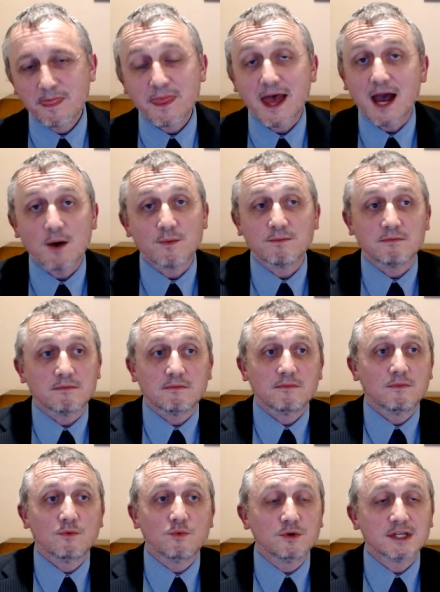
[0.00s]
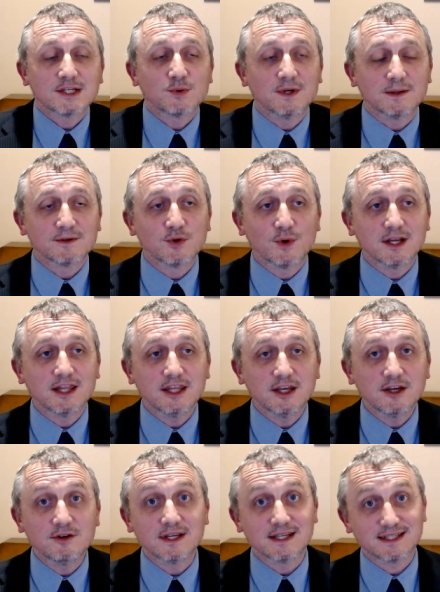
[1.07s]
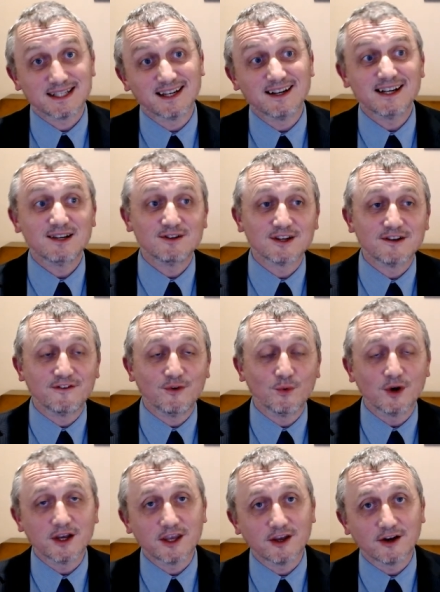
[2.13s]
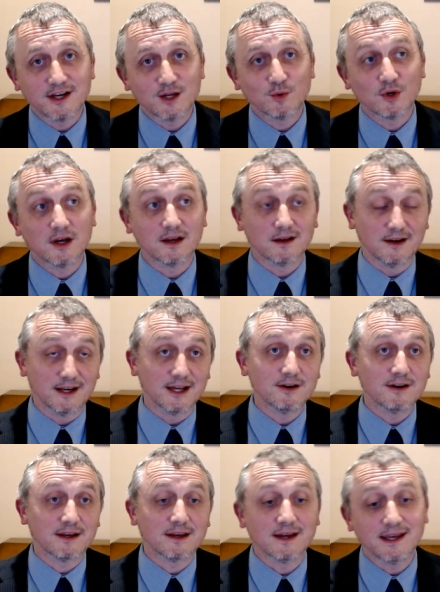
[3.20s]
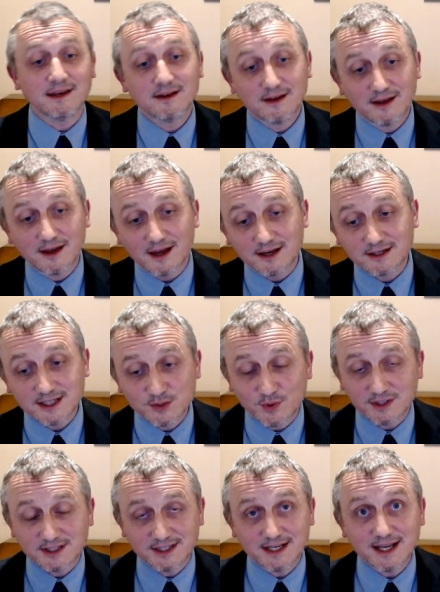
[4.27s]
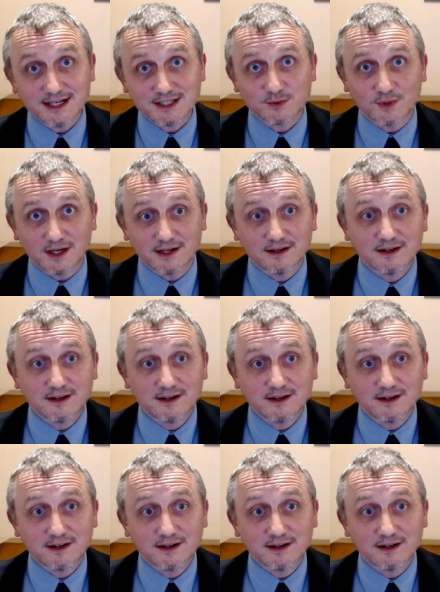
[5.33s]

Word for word: Um, we just went up to one of the units, hi, looking for work, you got any work? No, okay, and just went to the next one.